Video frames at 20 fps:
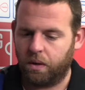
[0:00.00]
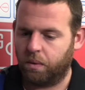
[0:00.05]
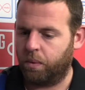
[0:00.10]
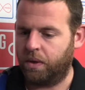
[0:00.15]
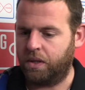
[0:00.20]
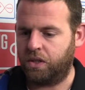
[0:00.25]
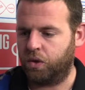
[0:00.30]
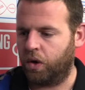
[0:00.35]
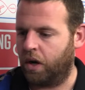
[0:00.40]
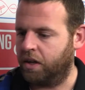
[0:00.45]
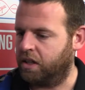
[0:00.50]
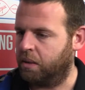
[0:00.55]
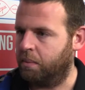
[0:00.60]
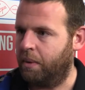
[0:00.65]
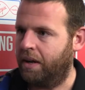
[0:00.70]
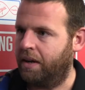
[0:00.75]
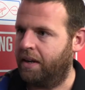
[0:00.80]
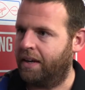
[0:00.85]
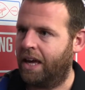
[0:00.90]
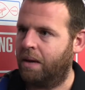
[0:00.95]
tried to
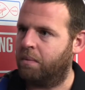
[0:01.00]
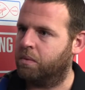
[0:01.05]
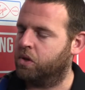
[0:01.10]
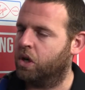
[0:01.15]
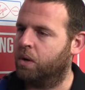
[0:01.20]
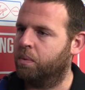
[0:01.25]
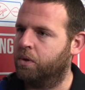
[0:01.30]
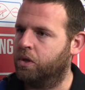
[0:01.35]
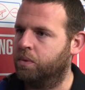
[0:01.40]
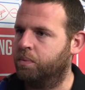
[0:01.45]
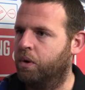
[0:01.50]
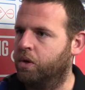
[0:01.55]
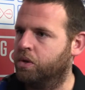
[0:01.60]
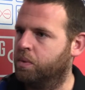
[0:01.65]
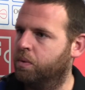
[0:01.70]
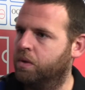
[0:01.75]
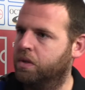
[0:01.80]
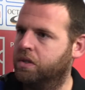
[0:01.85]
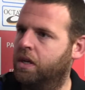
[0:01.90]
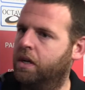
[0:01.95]
make the game as open as
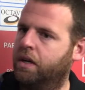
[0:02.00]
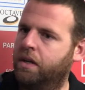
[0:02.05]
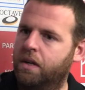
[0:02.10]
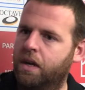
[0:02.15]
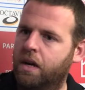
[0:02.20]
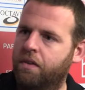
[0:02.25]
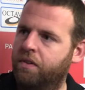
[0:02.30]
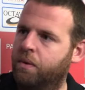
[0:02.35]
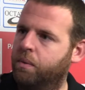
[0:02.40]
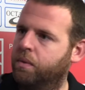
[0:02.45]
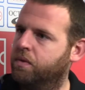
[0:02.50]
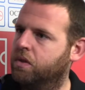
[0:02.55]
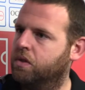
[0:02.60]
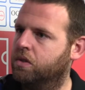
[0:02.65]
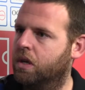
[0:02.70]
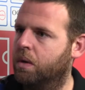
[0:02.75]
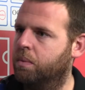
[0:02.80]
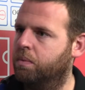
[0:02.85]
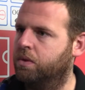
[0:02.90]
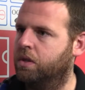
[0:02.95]
possible in the second half. I think with the
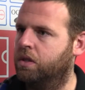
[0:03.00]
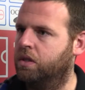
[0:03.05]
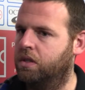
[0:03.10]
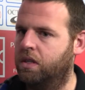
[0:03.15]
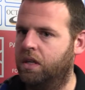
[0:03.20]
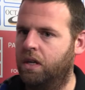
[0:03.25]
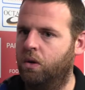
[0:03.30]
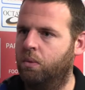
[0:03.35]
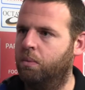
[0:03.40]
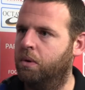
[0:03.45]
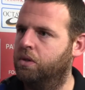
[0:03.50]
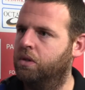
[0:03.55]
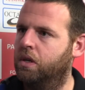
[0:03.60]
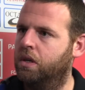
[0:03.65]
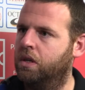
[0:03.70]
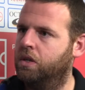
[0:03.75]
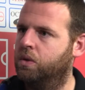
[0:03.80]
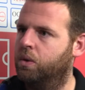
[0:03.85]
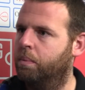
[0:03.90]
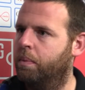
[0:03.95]
subs, you can see it almost
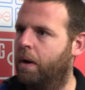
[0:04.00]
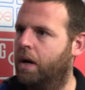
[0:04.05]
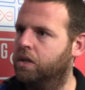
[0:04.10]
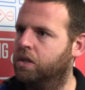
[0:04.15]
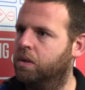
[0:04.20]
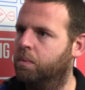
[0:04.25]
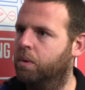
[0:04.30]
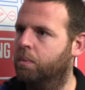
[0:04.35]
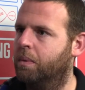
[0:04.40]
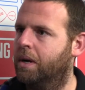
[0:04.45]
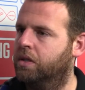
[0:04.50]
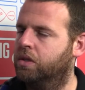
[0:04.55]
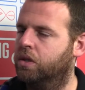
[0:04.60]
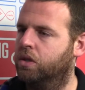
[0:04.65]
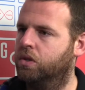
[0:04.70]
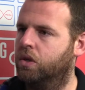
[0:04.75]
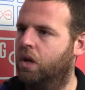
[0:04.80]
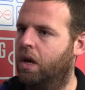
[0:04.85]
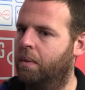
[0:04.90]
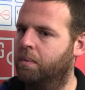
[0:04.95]
turned into a basketball match
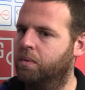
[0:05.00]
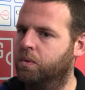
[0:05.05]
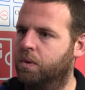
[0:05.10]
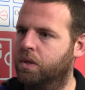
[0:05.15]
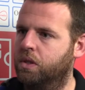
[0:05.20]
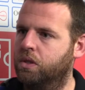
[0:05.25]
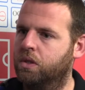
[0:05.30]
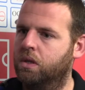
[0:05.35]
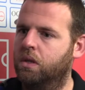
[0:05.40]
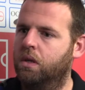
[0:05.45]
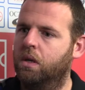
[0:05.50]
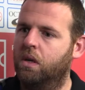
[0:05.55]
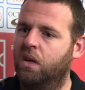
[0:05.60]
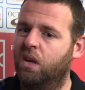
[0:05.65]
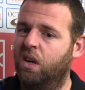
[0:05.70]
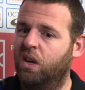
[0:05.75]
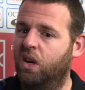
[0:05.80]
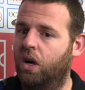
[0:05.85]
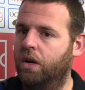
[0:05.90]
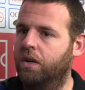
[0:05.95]
at times, which
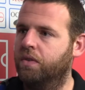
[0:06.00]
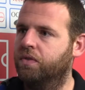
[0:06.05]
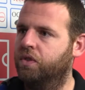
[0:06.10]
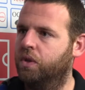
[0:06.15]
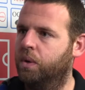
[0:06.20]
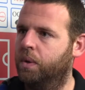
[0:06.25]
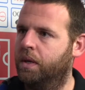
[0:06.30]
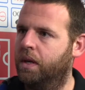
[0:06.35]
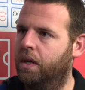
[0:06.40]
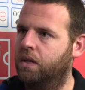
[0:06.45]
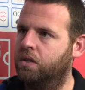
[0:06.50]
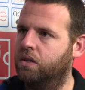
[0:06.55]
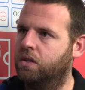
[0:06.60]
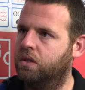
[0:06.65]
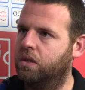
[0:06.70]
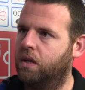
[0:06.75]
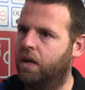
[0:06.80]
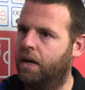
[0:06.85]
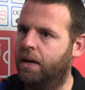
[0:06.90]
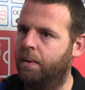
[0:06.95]
kind of suited
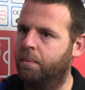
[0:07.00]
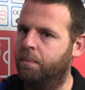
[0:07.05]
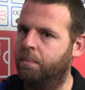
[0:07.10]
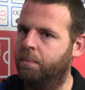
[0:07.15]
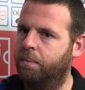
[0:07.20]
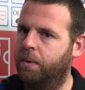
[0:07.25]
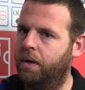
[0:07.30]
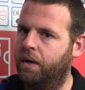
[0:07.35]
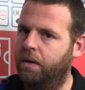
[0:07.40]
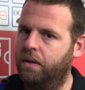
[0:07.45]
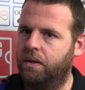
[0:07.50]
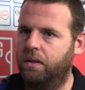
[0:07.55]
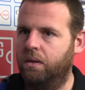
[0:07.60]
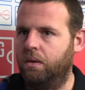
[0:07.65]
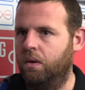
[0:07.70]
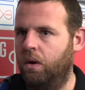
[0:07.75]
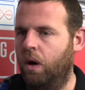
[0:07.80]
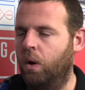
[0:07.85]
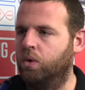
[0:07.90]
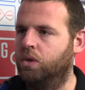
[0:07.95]
us. But
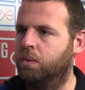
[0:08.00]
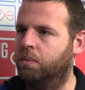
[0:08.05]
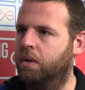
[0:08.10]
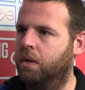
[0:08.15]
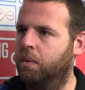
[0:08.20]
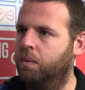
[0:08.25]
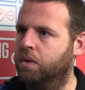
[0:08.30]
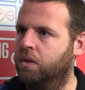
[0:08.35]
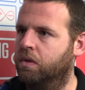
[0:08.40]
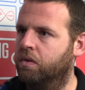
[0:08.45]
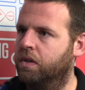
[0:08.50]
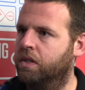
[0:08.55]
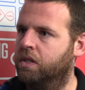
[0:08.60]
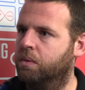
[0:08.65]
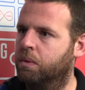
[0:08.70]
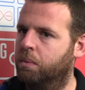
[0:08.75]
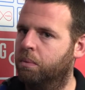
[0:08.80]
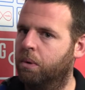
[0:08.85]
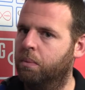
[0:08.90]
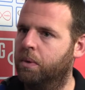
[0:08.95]
ultimately was the reason
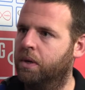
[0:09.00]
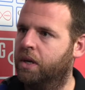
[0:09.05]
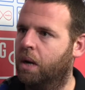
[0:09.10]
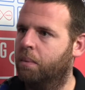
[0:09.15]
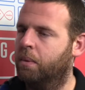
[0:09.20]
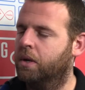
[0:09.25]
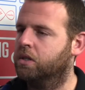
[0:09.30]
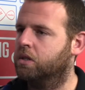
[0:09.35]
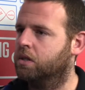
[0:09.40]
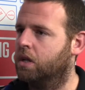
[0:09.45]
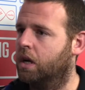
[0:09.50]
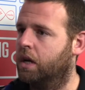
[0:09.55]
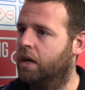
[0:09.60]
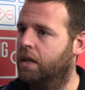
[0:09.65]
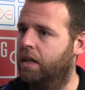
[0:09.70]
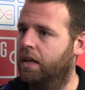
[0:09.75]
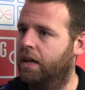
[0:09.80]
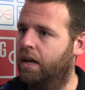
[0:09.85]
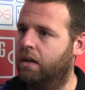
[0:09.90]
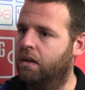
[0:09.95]
we probably come unstuck at
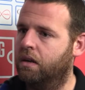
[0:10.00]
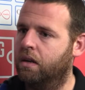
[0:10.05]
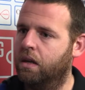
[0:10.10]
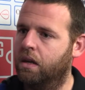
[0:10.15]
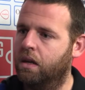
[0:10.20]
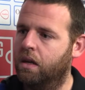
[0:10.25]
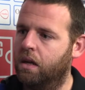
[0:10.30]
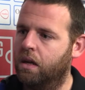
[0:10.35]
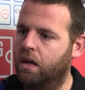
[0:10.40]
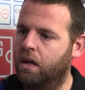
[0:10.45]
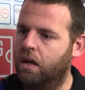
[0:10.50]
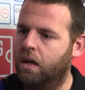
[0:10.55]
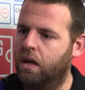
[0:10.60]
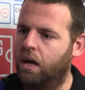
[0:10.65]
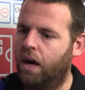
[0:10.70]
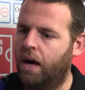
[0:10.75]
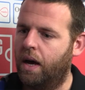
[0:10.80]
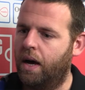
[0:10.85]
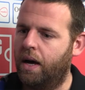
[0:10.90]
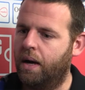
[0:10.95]
the end.
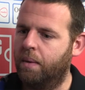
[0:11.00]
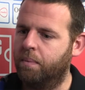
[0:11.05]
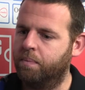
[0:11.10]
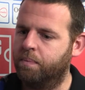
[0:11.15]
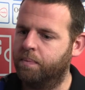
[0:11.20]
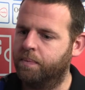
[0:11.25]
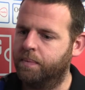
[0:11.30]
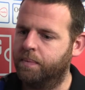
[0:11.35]
Our